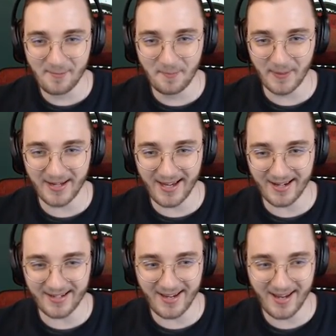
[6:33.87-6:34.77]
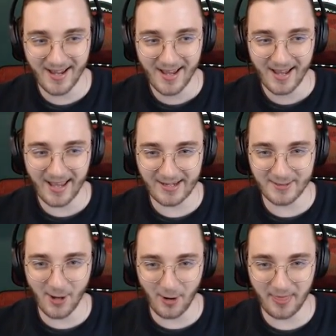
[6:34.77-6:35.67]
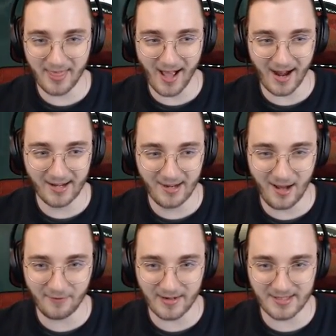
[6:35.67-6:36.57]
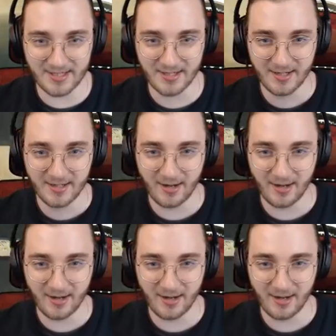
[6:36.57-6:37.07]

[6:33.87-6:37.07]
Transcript: Completely ignored that. I love it.